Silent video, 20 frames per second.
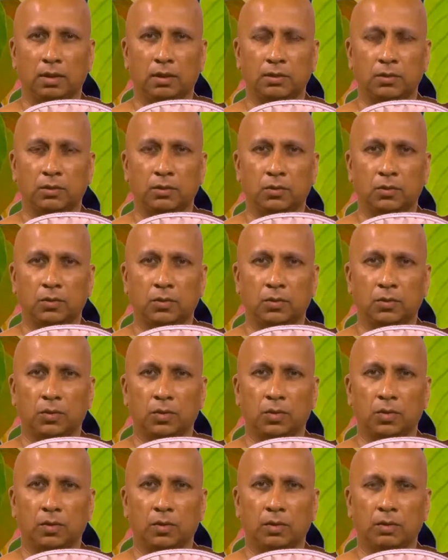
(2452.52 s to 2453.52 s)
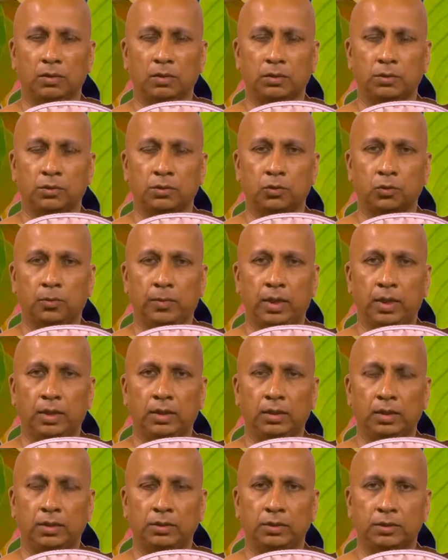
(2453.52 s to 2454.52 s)
So just to
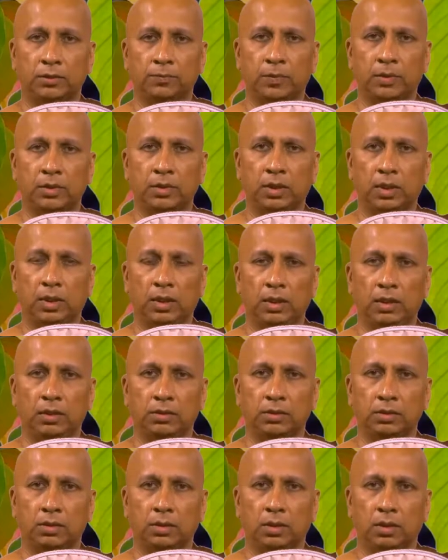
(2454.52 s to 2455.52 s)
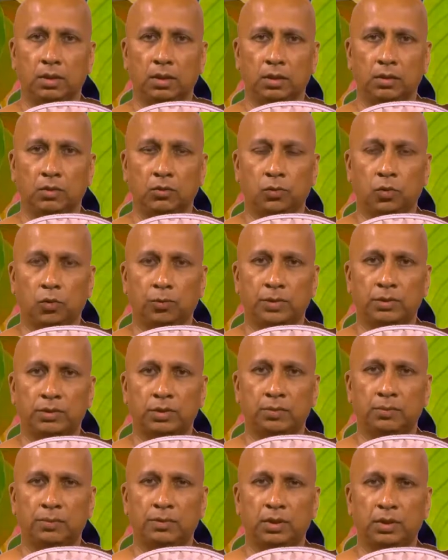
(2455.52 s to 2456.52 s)
make the adjustment is, to your
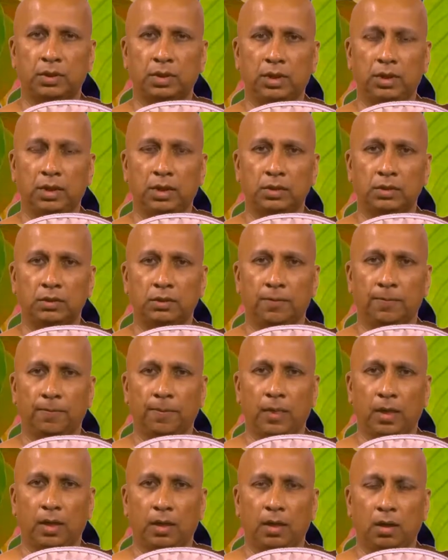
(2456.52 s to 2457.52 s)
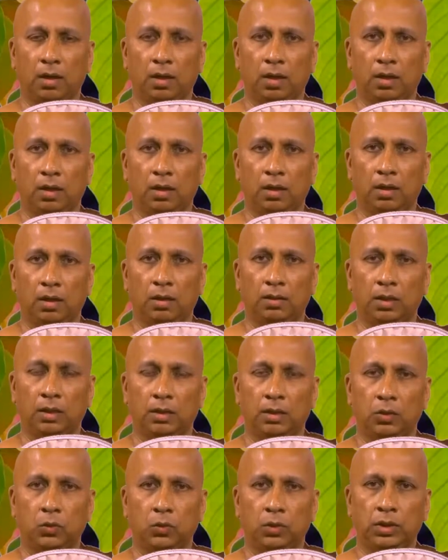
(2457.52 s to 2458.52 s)
perception is
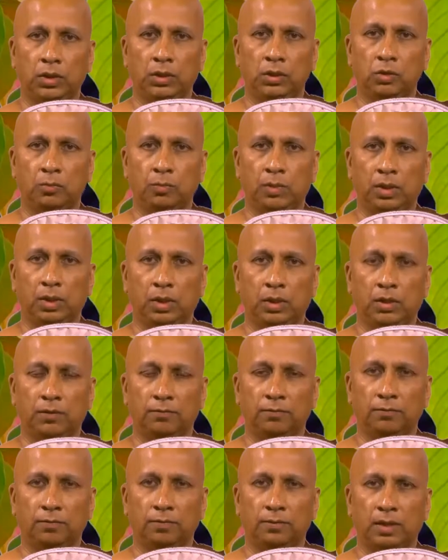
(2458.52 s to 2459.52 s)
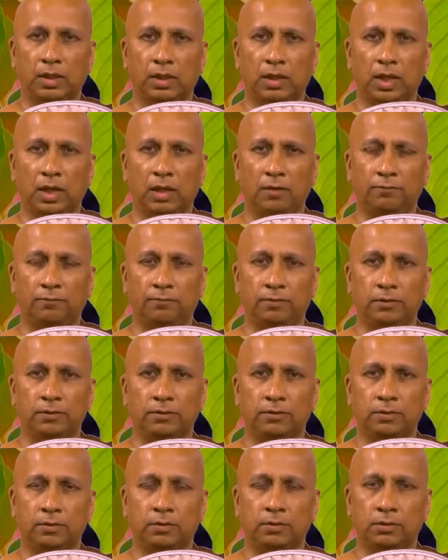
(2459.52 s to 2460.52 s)
that you need to believe that life
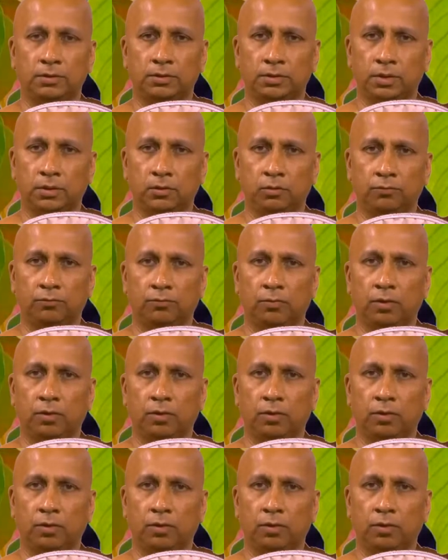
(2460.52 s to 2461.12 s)
is in a state of